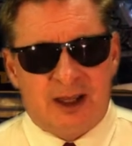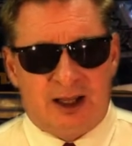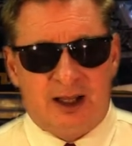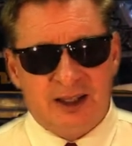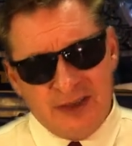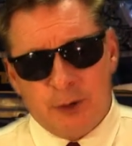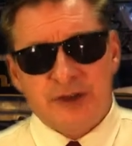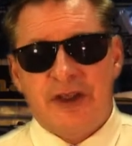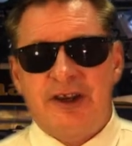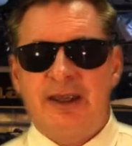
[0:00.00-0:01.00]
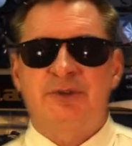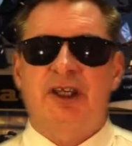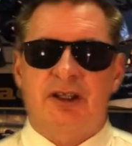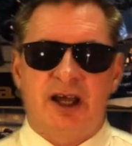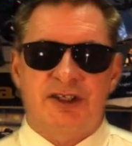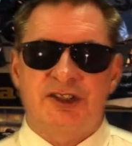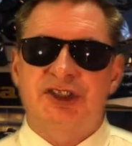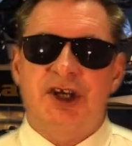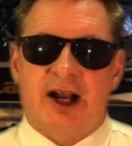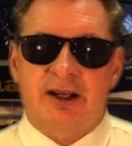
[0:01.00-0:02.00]
And those are the names that kind of
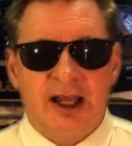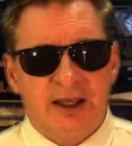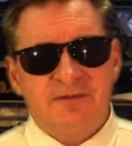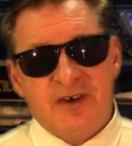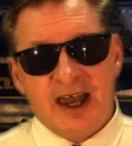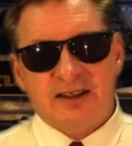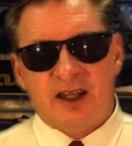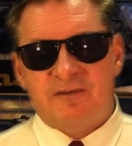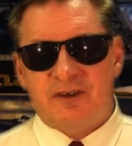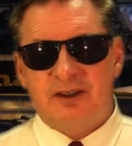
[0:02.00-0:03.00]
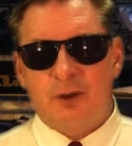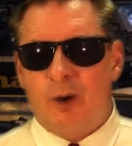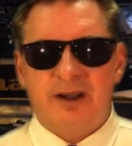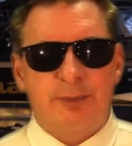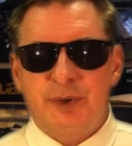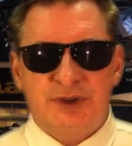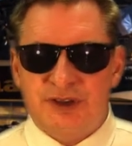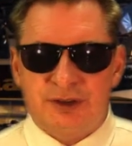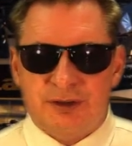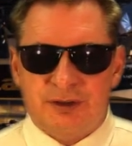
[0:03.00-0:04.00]
stuck. In fact, if you want to
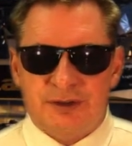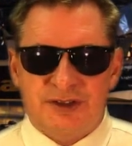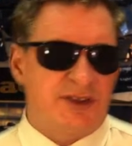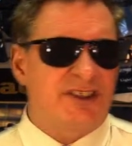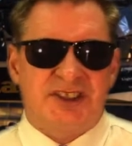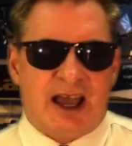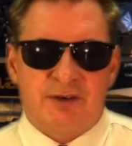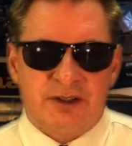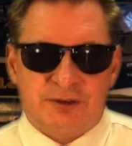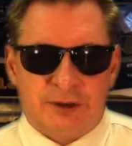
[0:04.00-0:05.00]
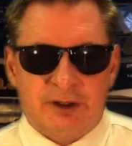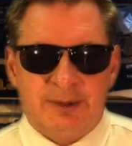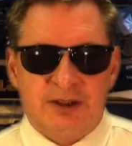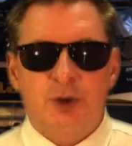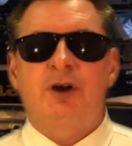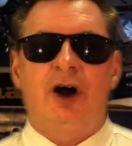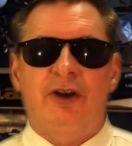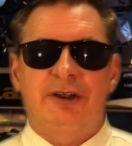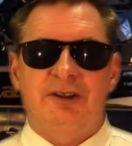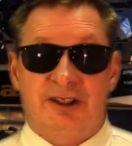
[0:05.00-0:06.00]
boost the sound of your tournament, you
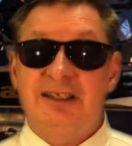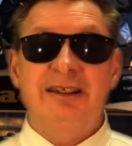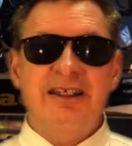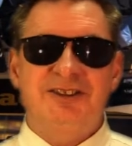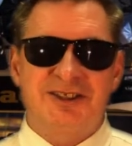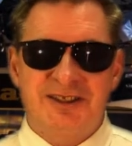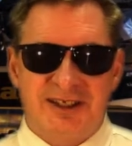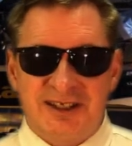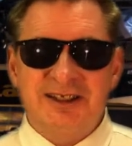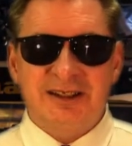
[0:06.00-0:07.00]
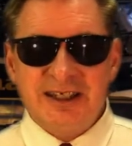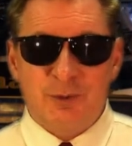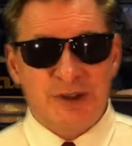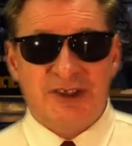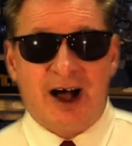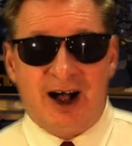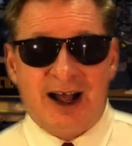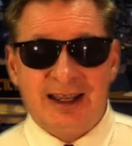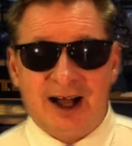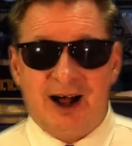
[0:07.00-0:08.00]
called it elite. Elite was the
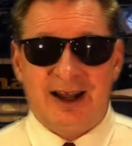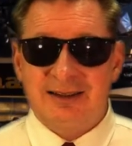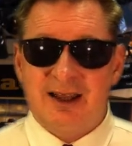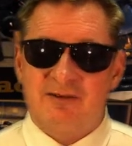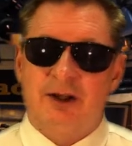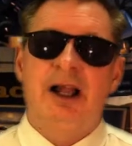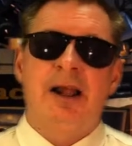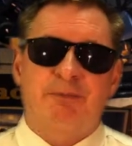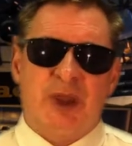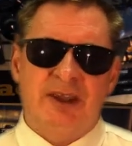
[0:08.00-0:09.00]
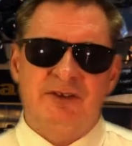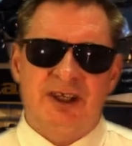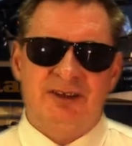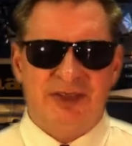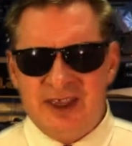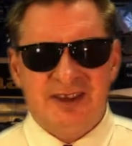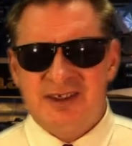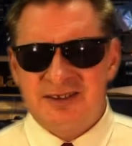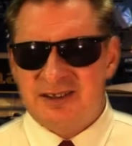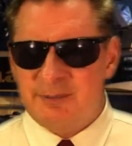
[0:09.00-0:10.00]
high level. And then
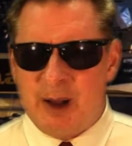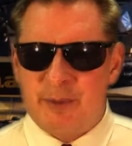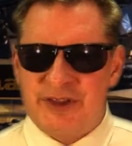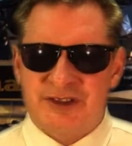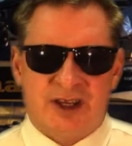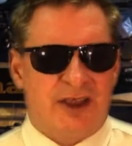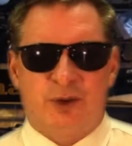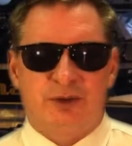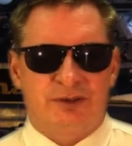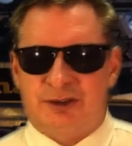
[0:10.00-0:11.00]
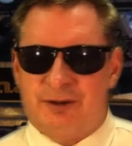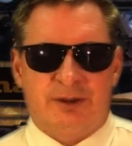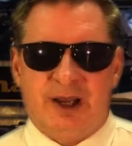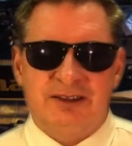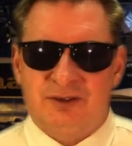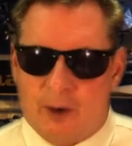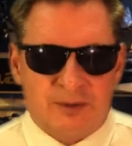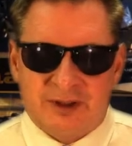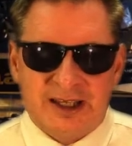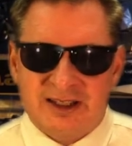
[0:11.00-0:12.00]
they come up with this other term I
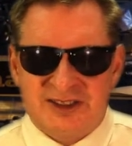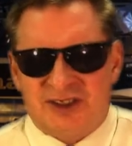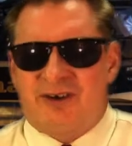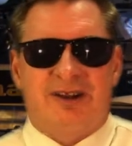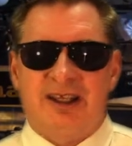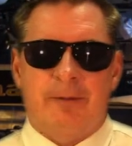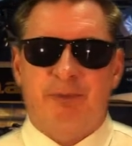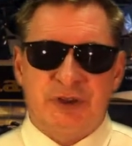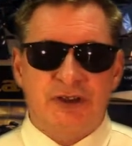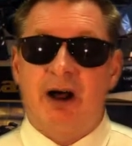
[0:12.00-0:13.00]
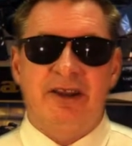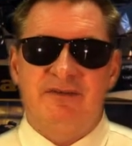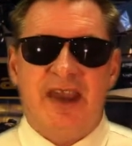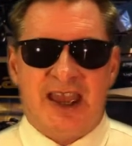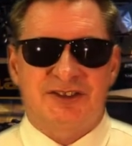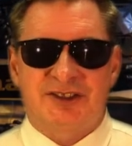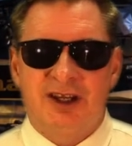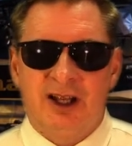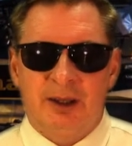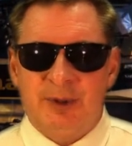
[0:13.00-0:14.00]
don't like. I still don't like it. It's called advanced.
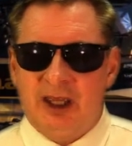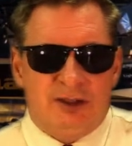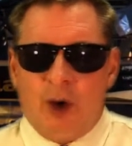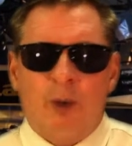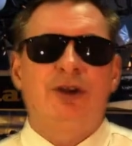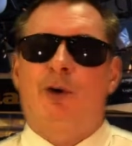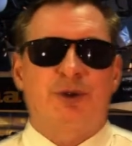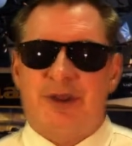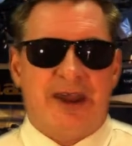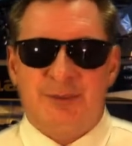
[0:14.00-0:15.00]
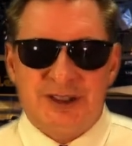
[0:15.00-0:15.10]
And no one knows what that